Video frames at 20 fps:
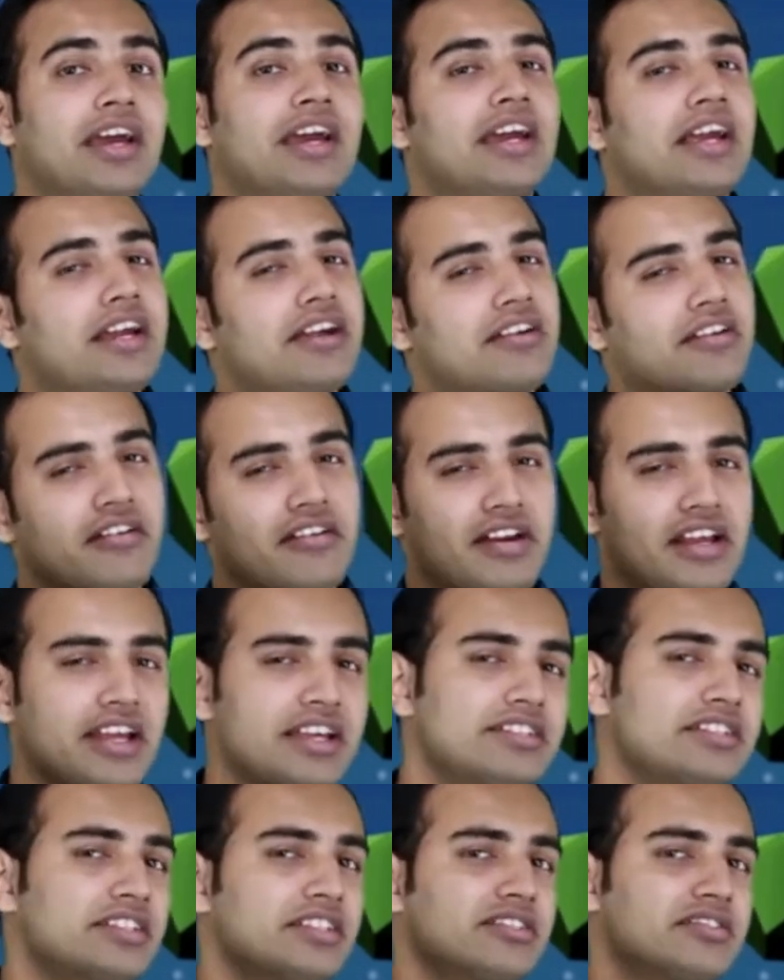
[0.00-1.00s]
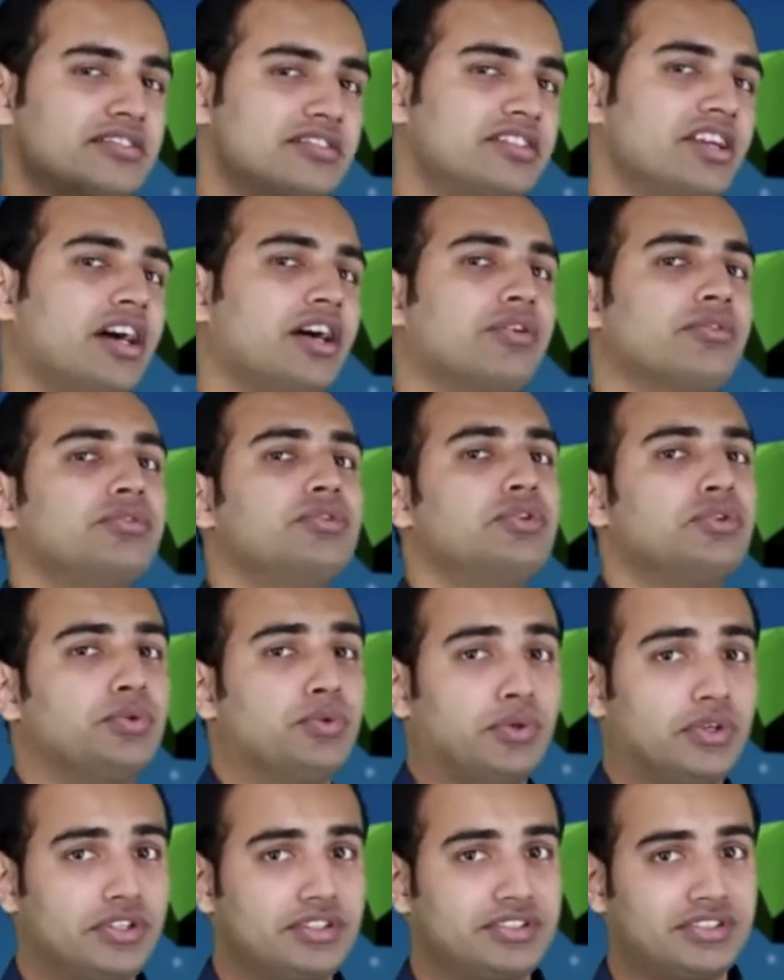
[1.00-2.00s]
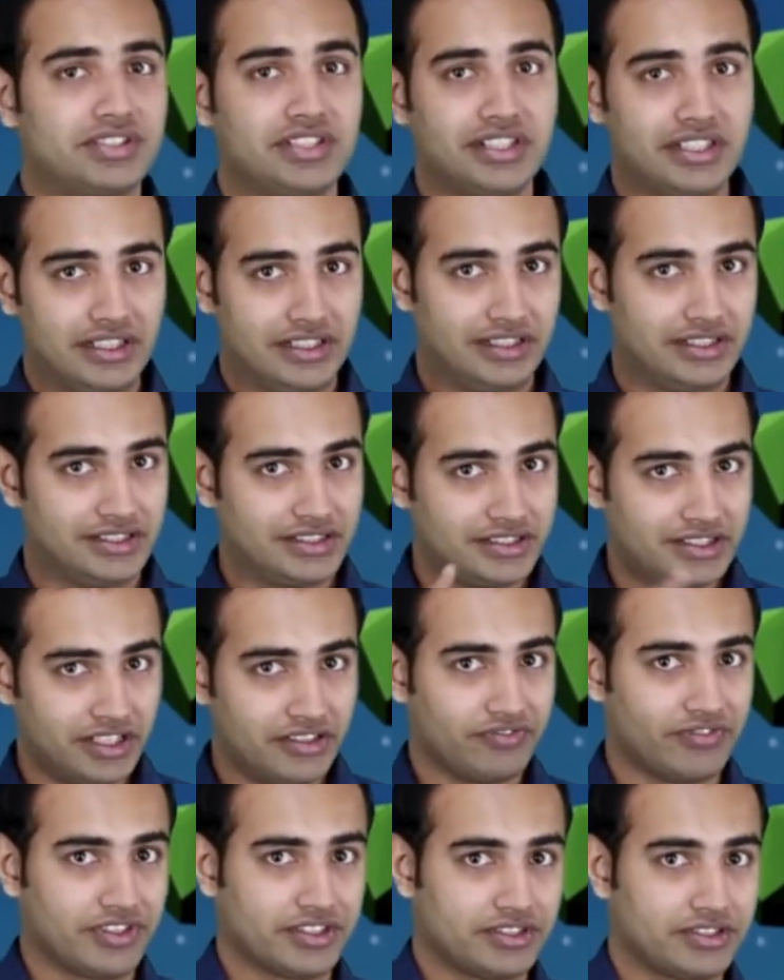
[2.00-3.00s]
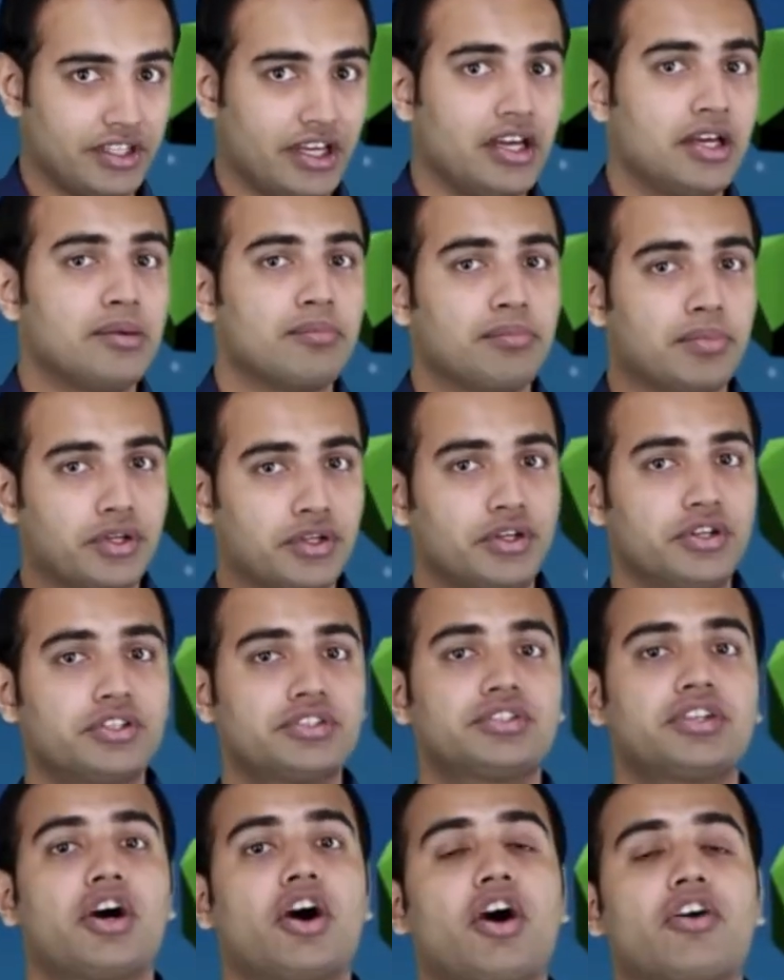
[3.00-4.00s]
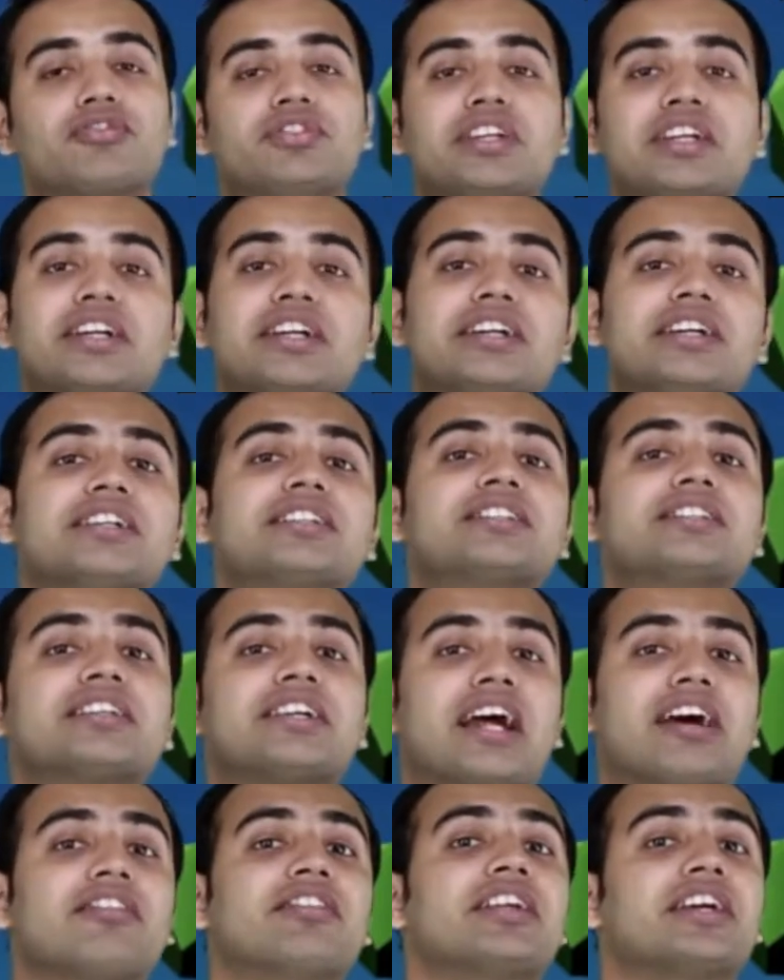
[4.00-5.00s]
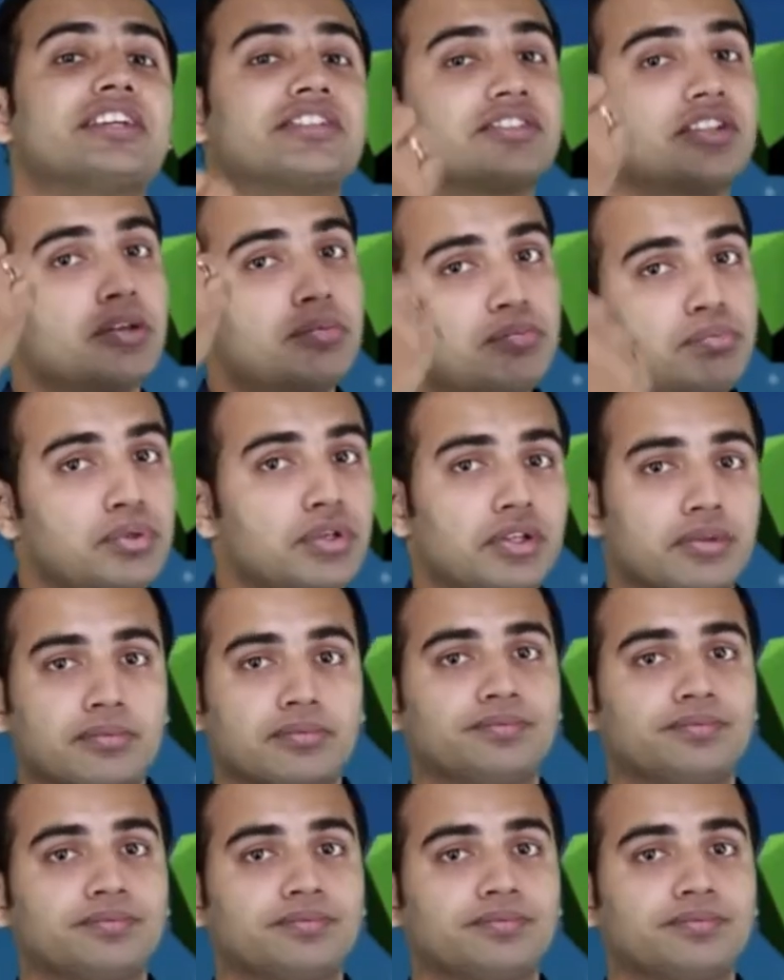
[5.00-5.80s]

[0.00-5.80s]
it races down towards the Earth's surface because of the Earth's gravitational pull.